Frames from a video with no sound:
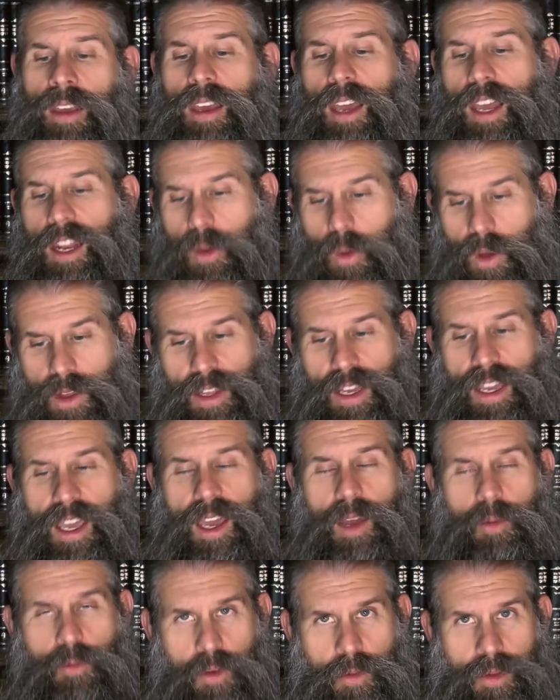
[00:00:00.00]
Anyway, they
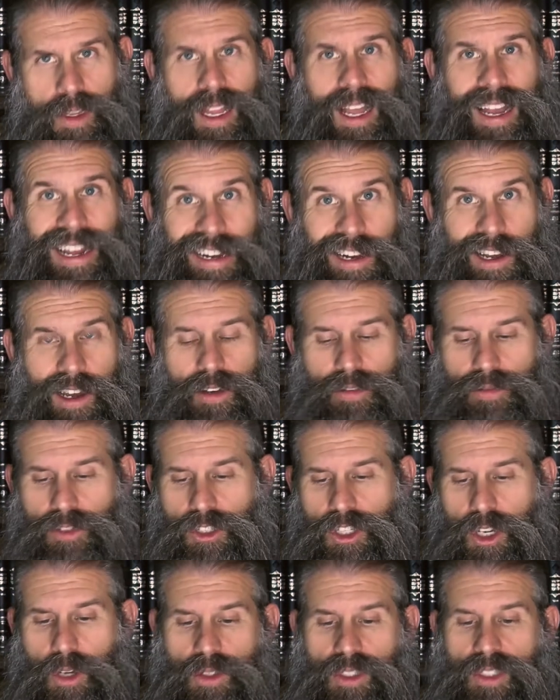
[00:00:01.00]
came from the line of
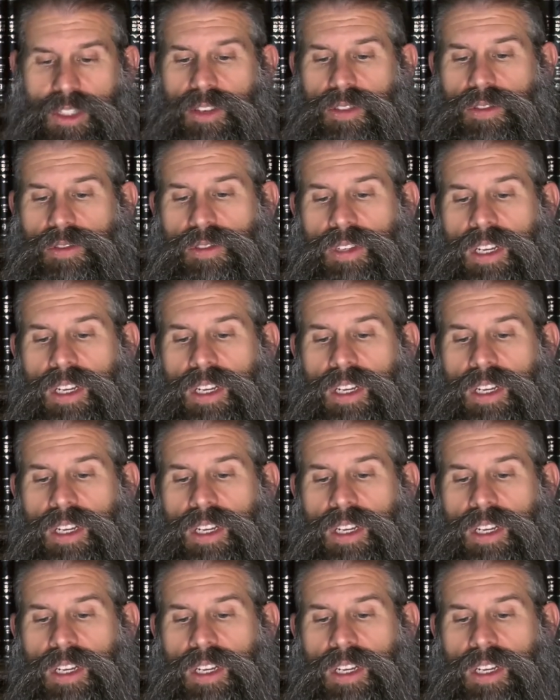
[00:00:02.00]
Joseph.